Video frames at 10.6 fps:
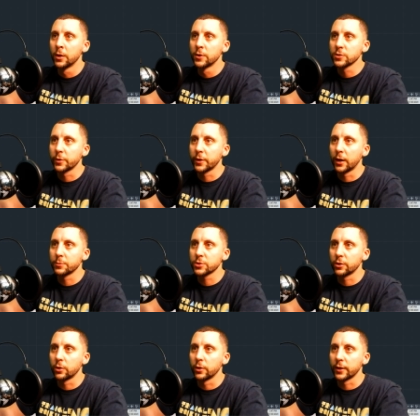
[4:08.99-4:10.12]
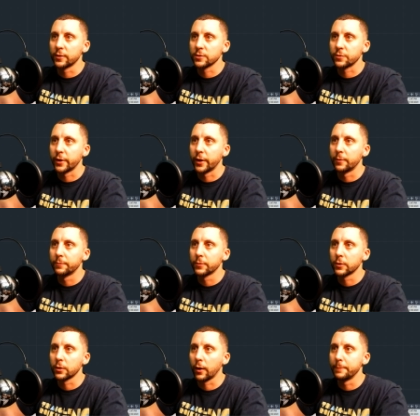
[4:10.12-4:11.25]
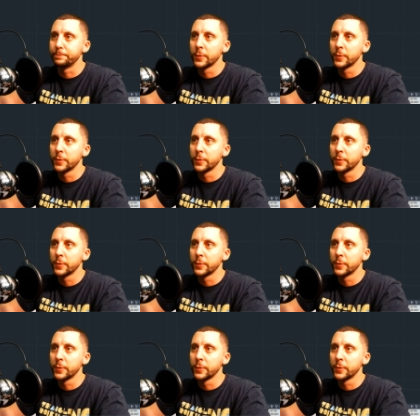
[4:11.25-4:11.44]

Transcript: So again, I'm just gonna go like this for now, all right?